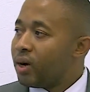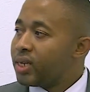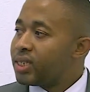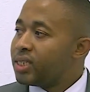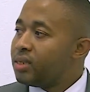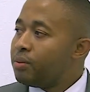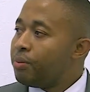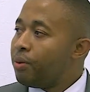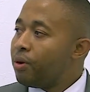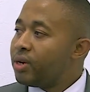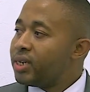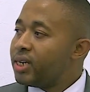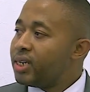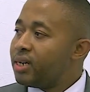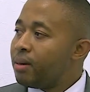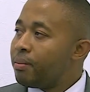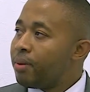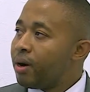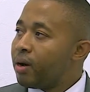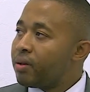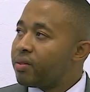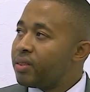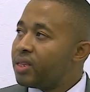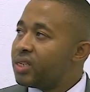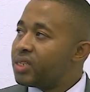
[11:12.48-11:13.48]
What's important
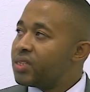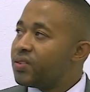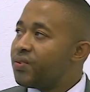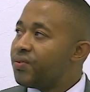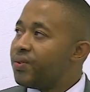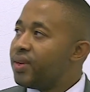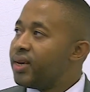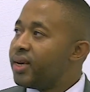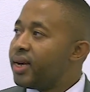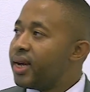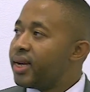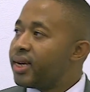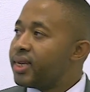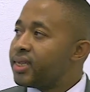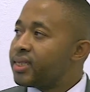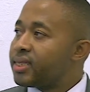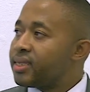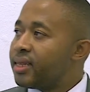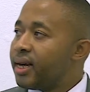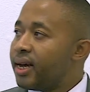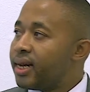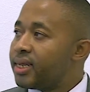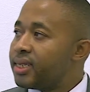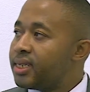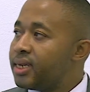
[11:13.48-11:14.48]
about this figure
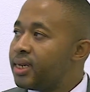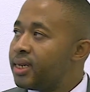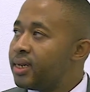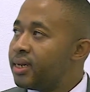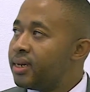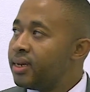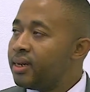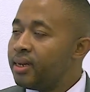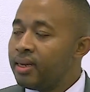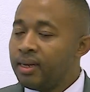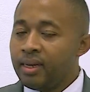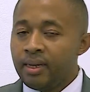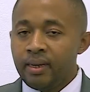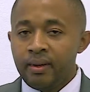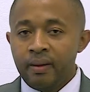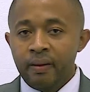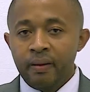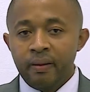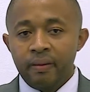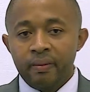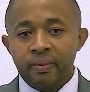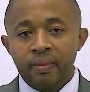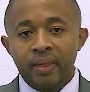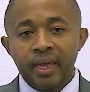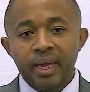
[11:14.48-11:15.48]
is that
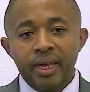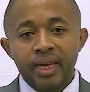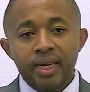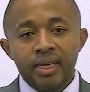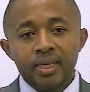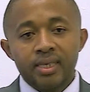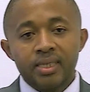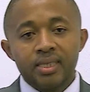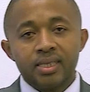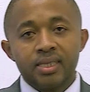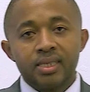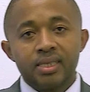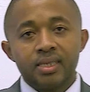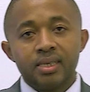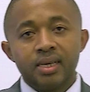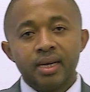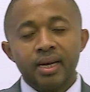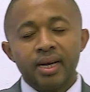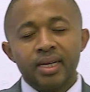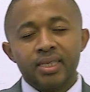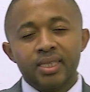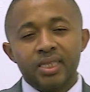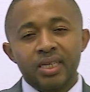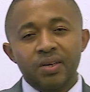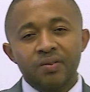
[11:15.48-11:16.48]
there is
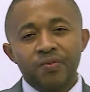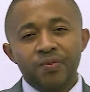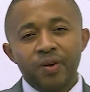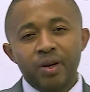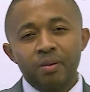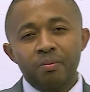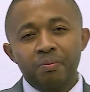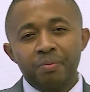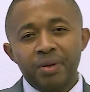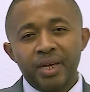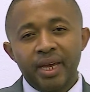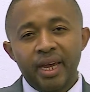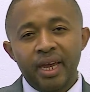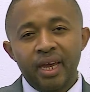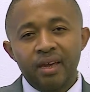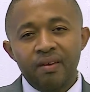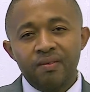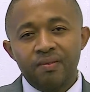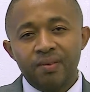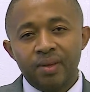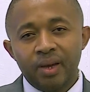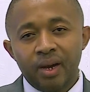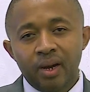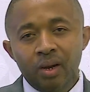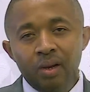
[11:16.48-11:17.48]
a different
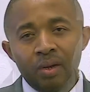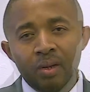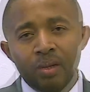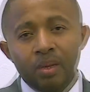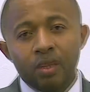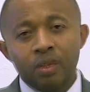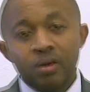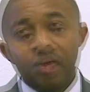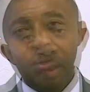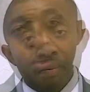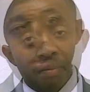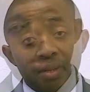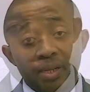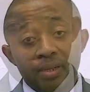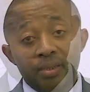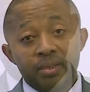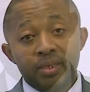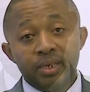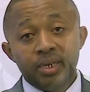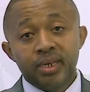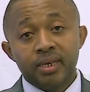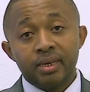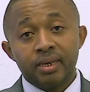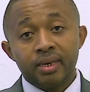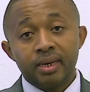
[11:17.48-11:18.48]
behavior on the
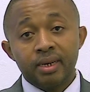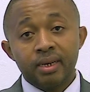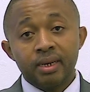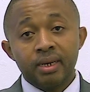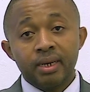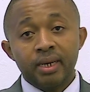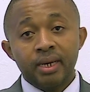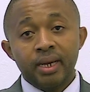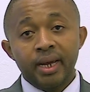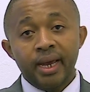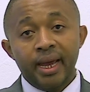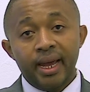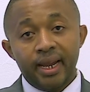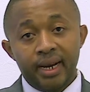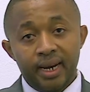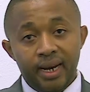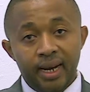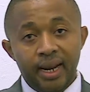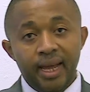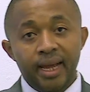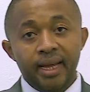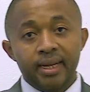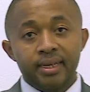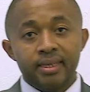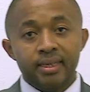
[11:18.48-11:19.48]
building
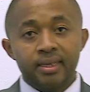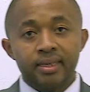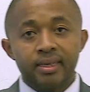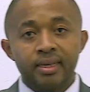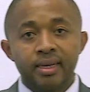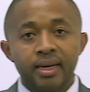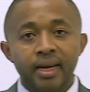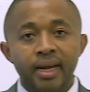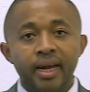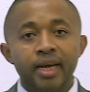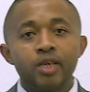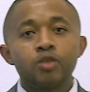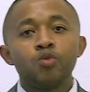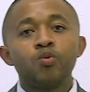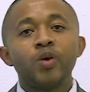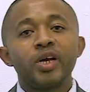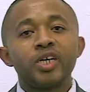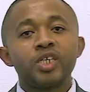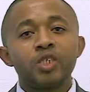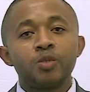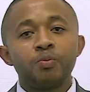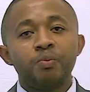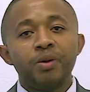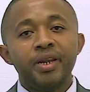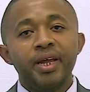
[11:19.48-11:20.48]
and land. As
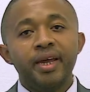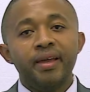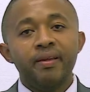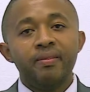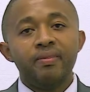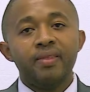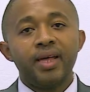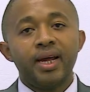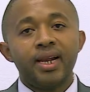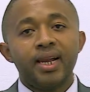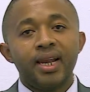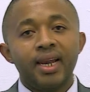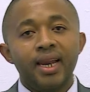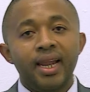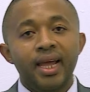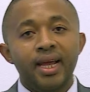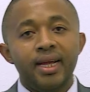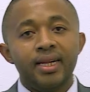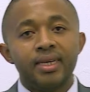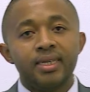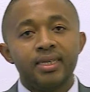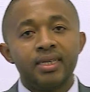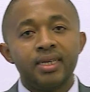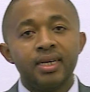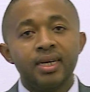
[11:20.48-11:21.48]
we explained, that
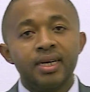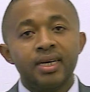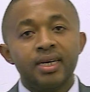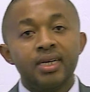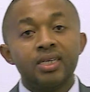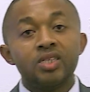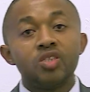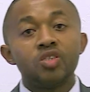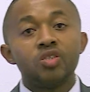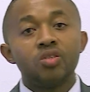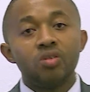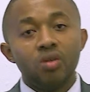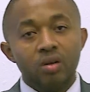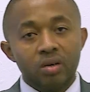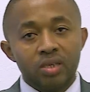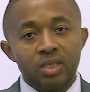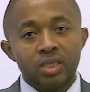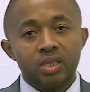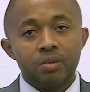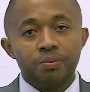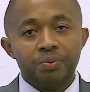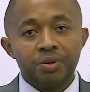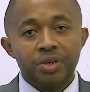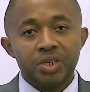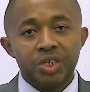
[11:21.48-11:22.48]
land is
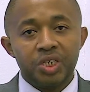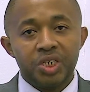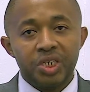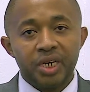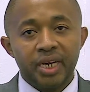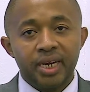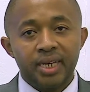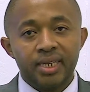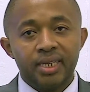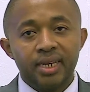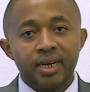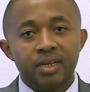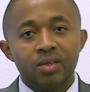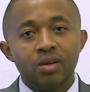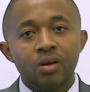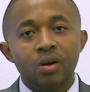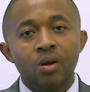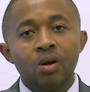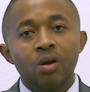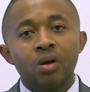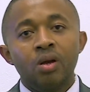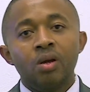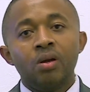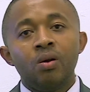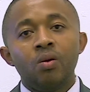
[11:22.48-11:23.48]
not
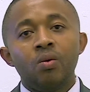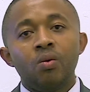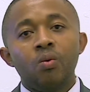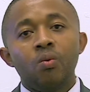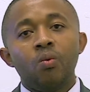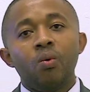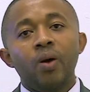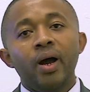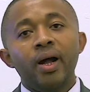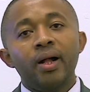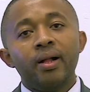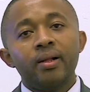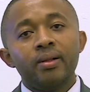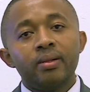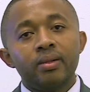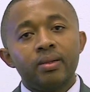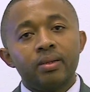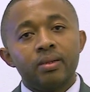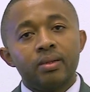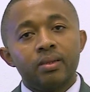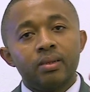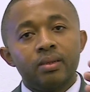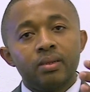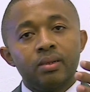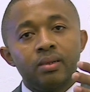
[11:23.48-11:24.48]
depreciated,
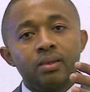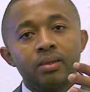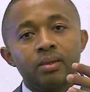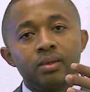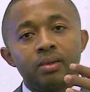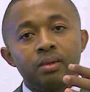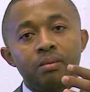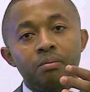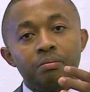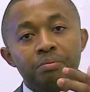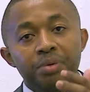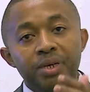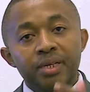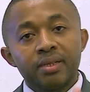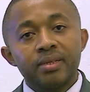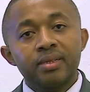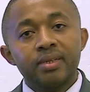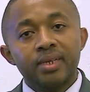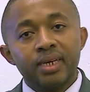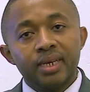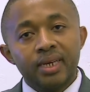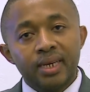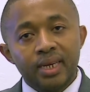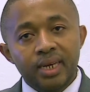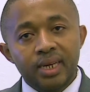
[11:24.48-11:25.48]
while
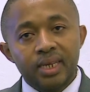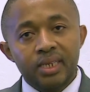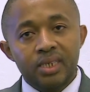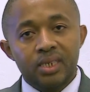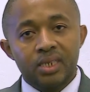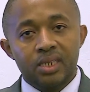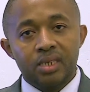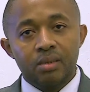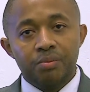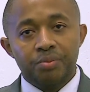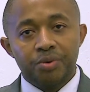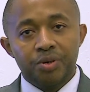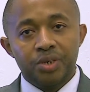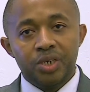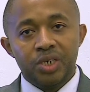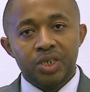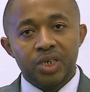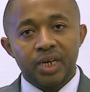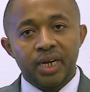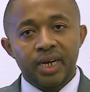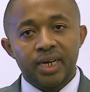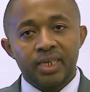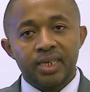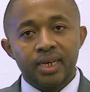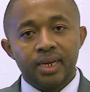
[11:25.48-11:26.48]
building is
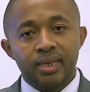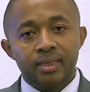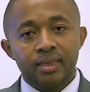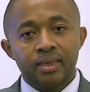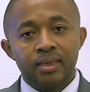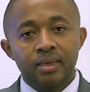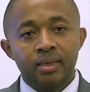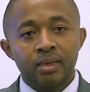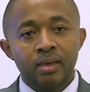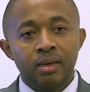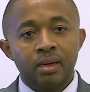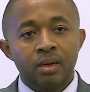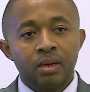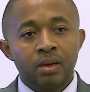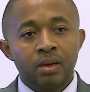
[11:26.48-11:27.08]
depreciated.